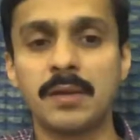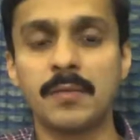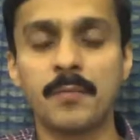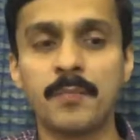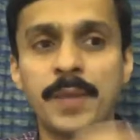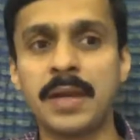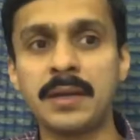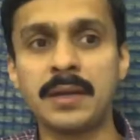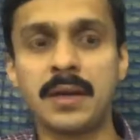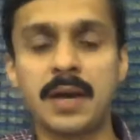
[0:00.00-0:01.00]

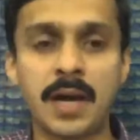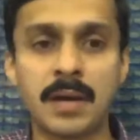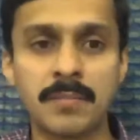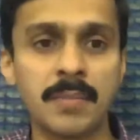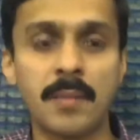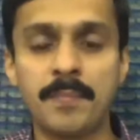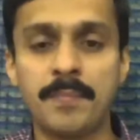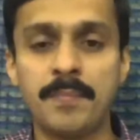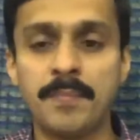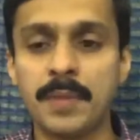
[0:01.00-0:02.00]
men are
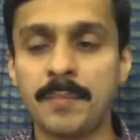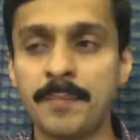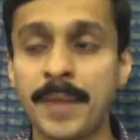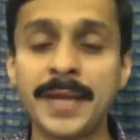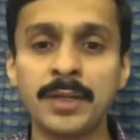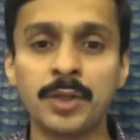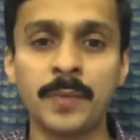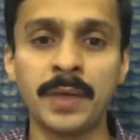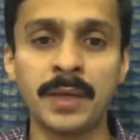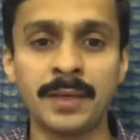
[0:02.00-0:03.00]
meant to
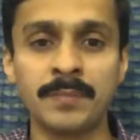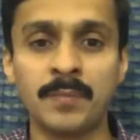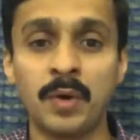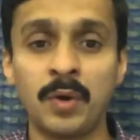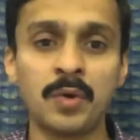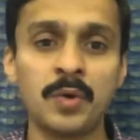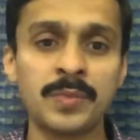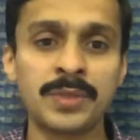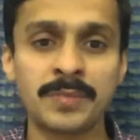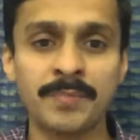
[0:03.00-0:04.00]
be in
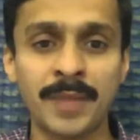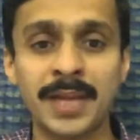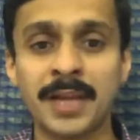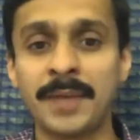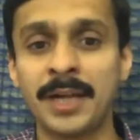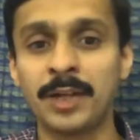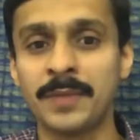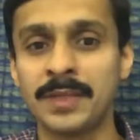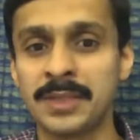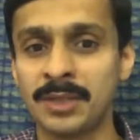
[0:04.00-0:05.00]
boardrooms, men are meant to
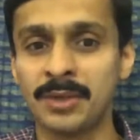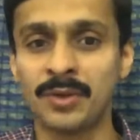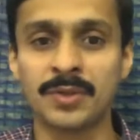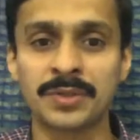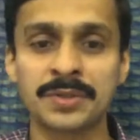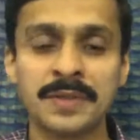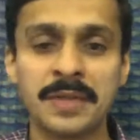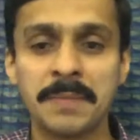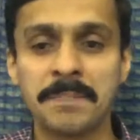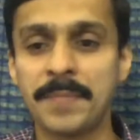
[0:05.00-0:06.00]
be CEOs,
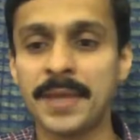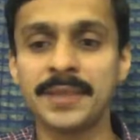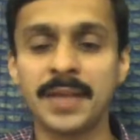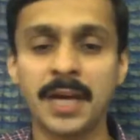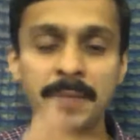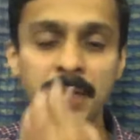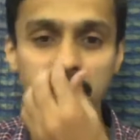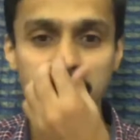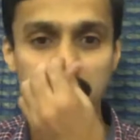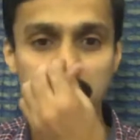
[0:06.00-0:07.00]
men are meant
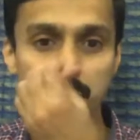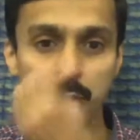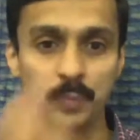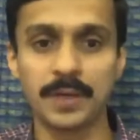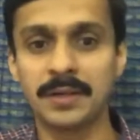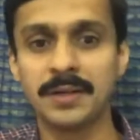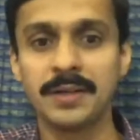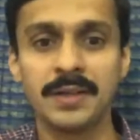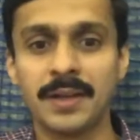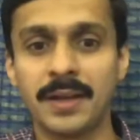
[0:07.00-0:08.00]
to be the super
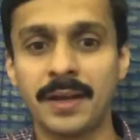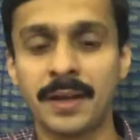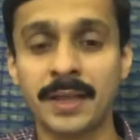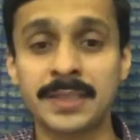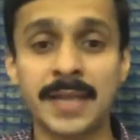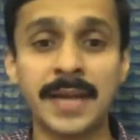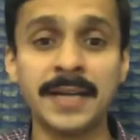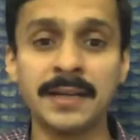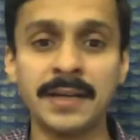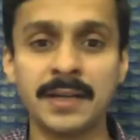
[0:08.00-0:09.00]

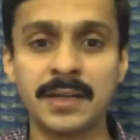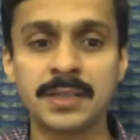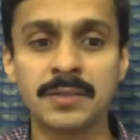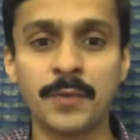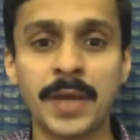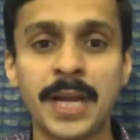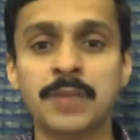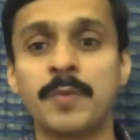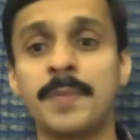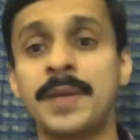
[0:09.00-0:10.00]
exciting leaders,
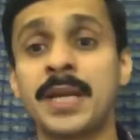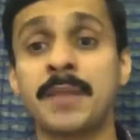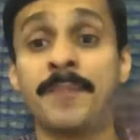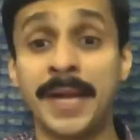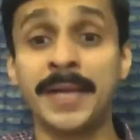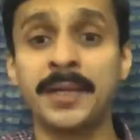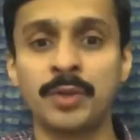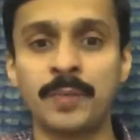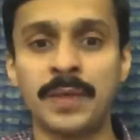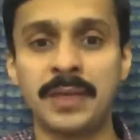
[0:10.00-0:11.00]
whereas women are meant
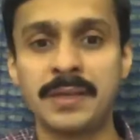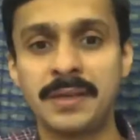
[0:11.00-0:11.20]
to be